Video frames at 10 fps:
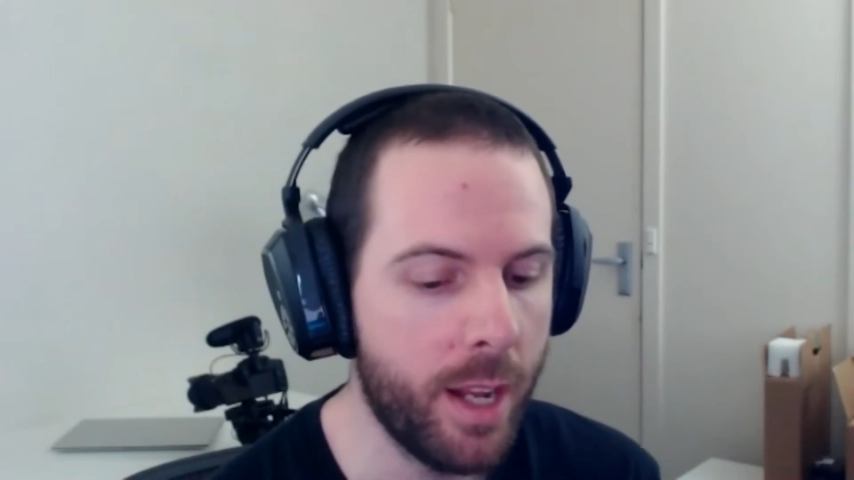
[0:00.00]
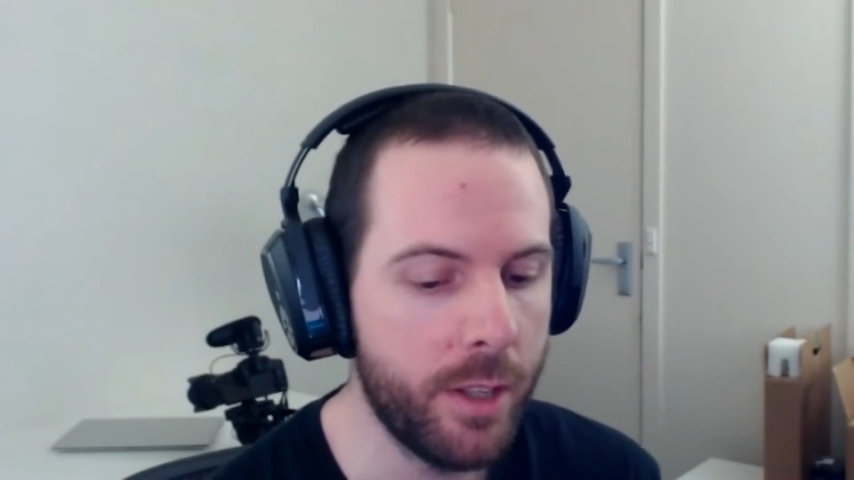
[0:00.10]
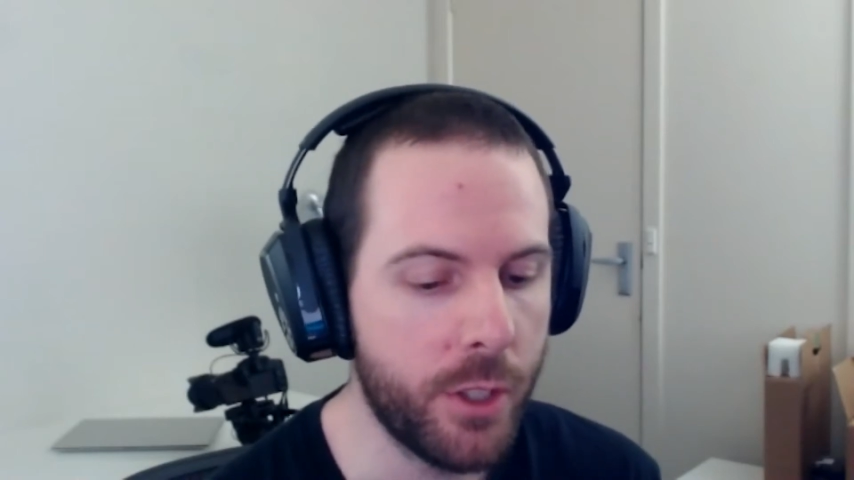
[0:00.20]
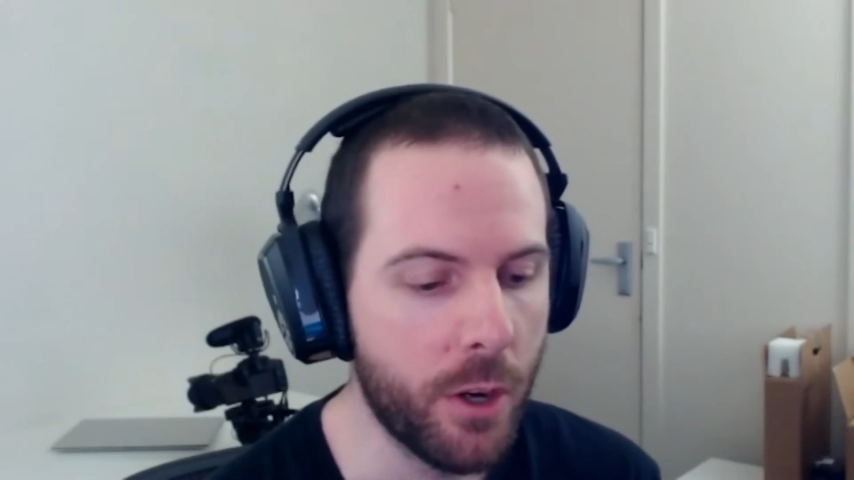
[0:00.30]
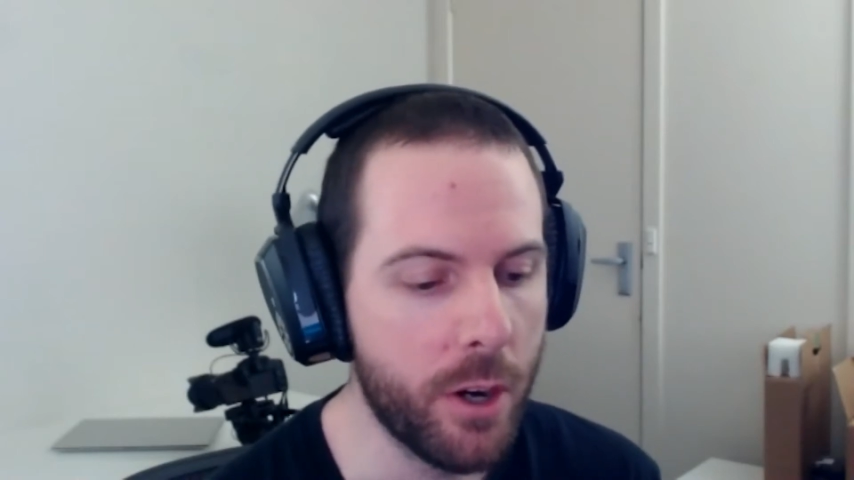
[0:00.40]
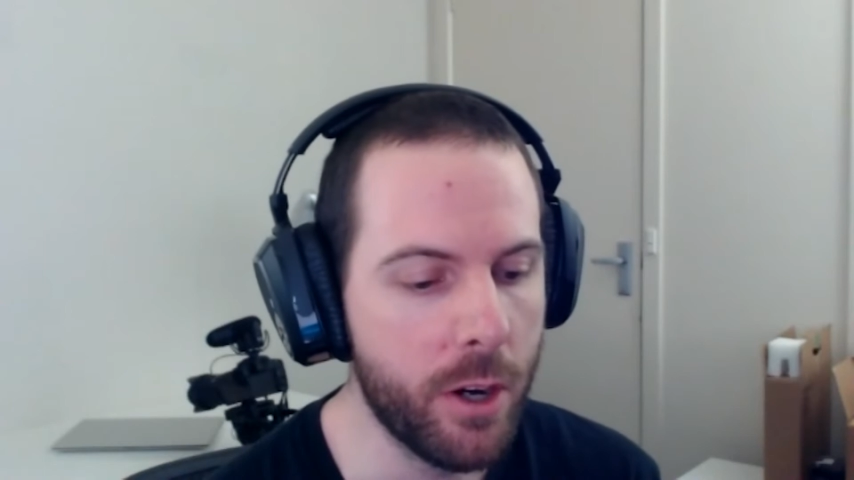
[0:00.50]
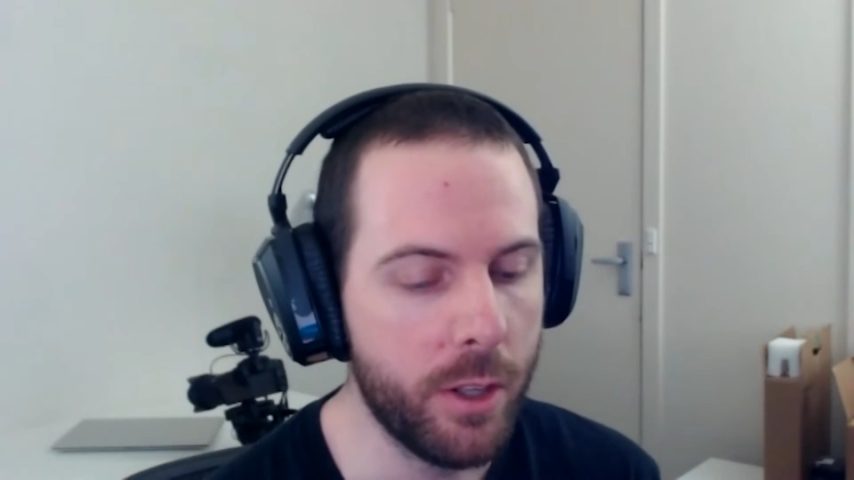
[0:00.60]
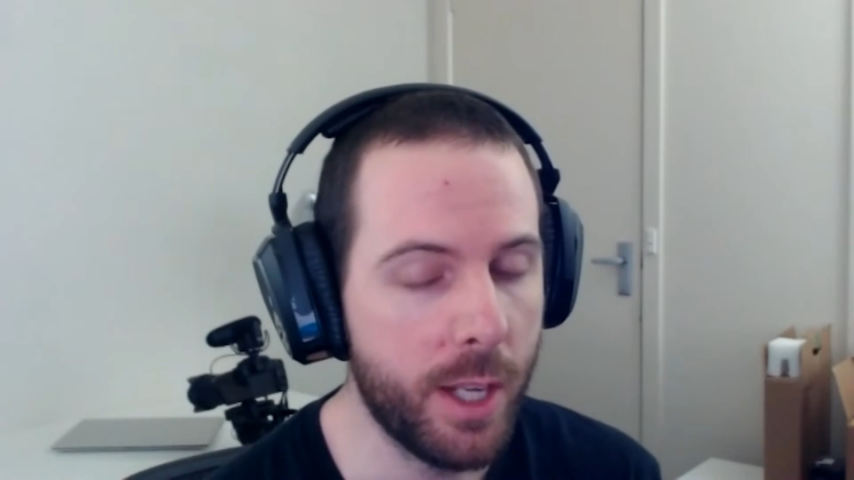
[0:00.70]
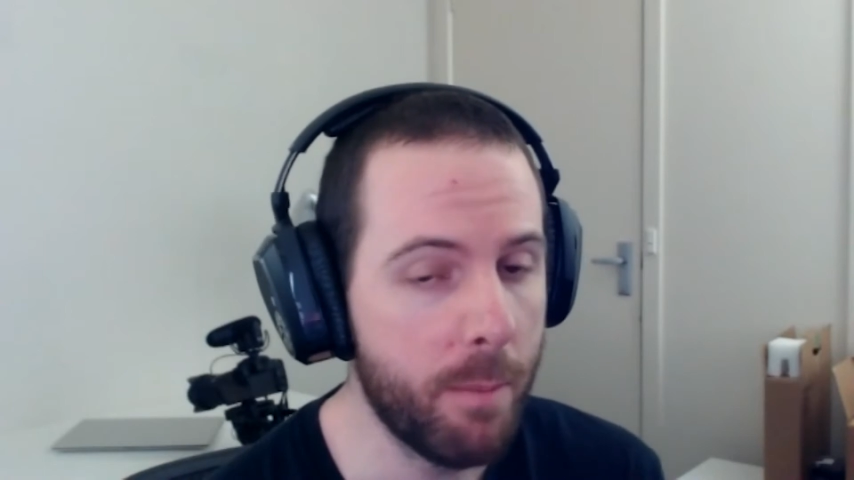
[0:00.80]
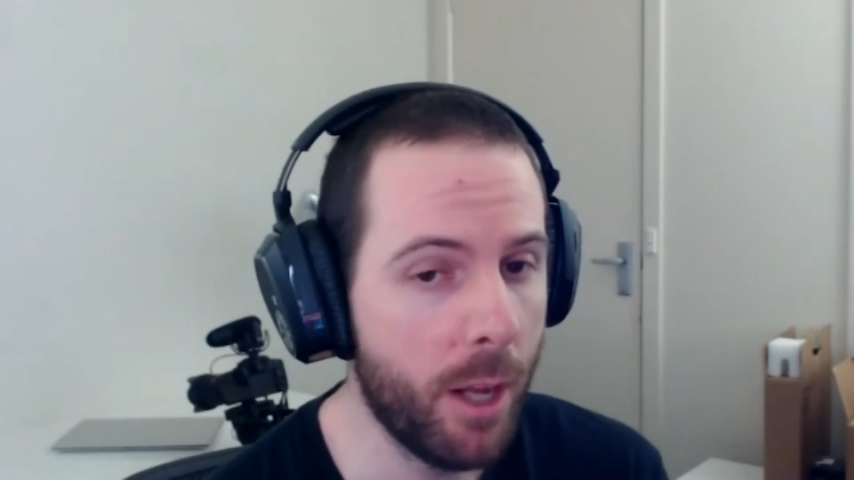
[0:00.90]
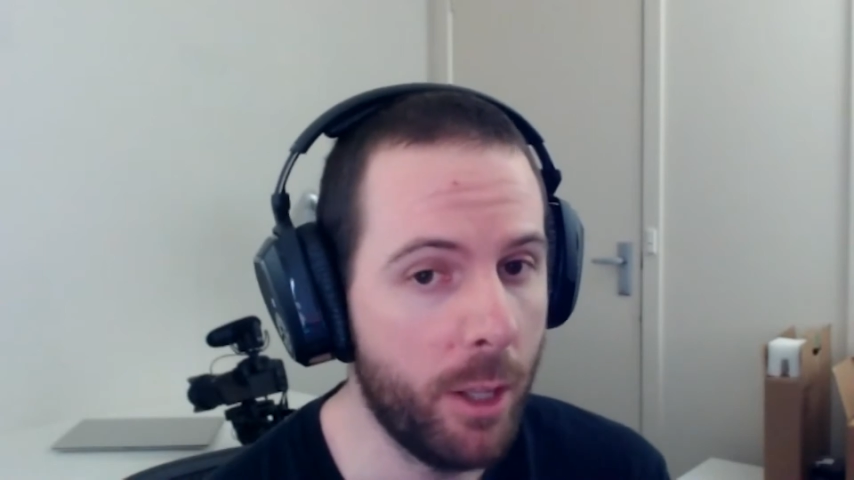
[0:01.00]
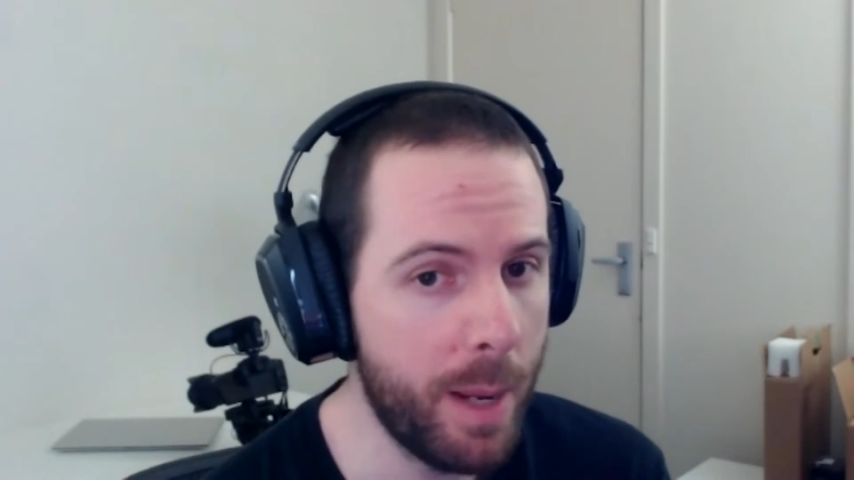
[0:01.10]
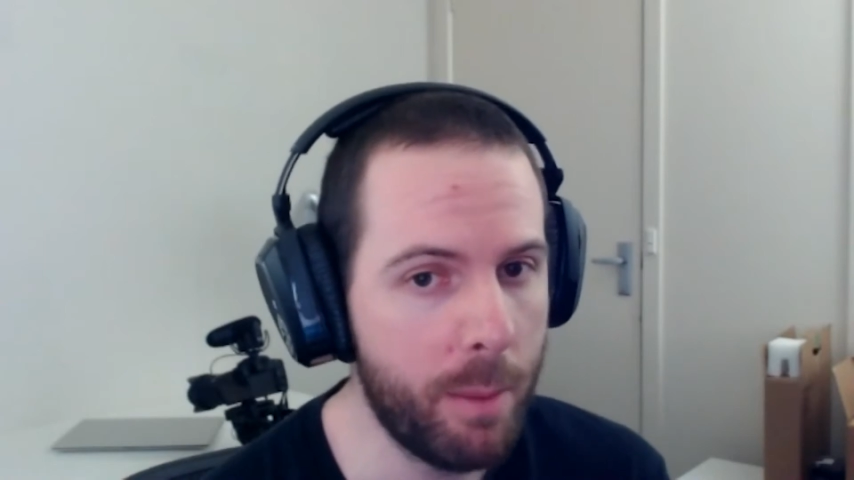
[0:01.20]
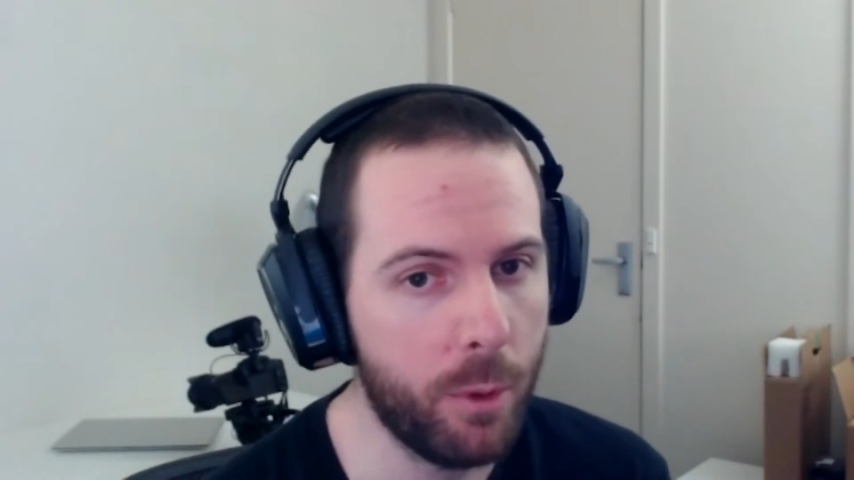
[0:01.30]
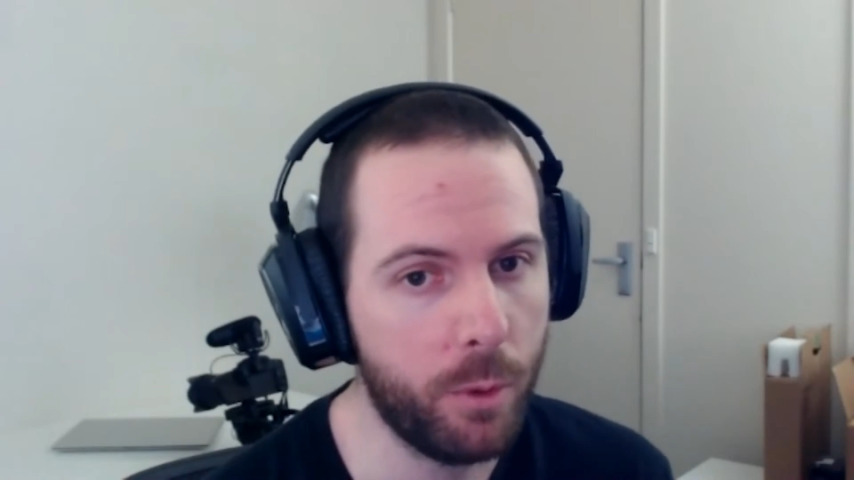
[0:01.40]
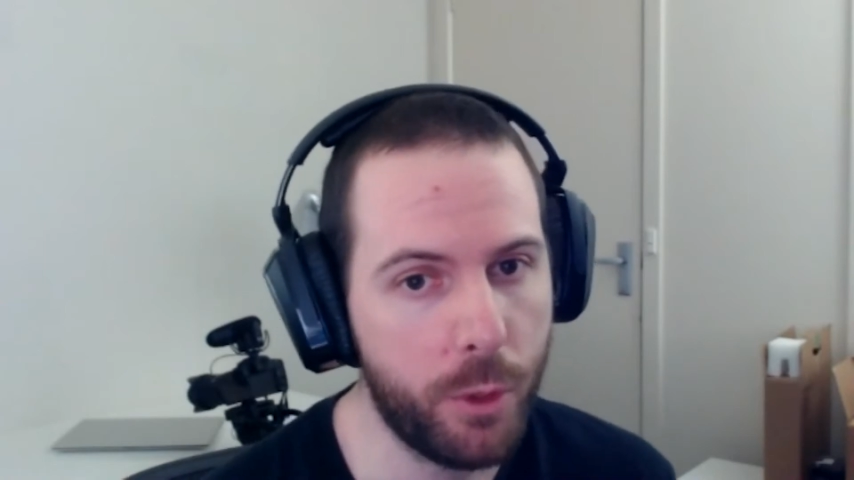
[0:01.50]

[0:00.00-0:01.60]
So a lot of people